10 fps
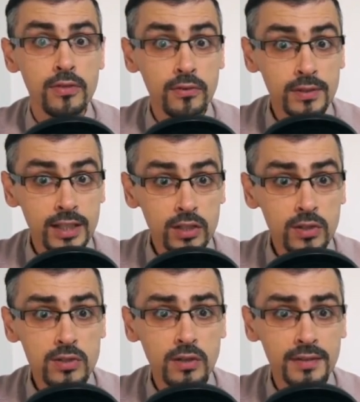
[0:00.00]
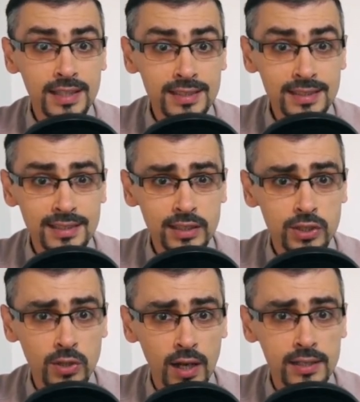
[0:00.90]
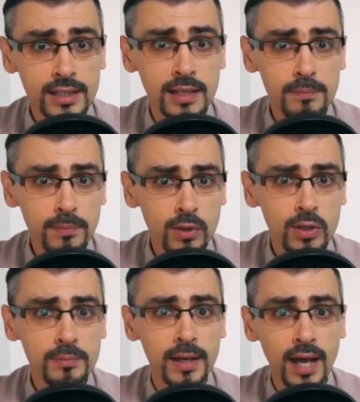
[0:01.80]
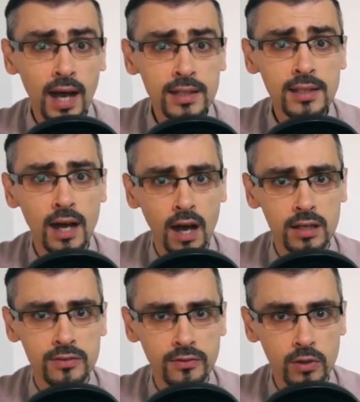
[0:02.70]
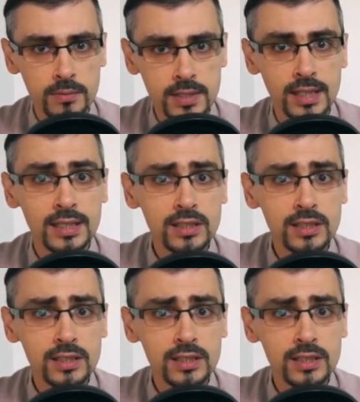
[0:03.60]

Through the use of intertextuality employed by other art forms,